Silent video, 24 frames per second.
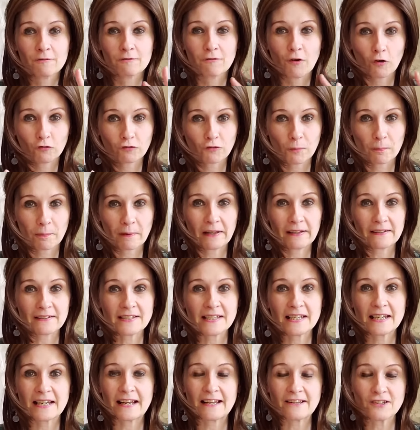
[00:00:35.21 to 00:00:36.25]

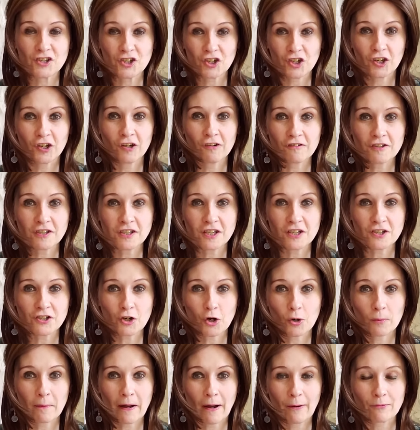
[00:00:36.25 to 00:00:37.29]
vulnerability and insecurities
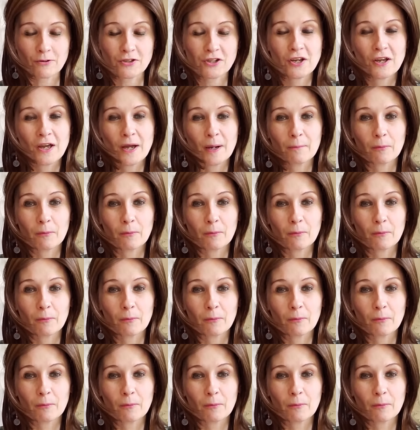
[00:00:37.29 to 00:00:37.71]
come out,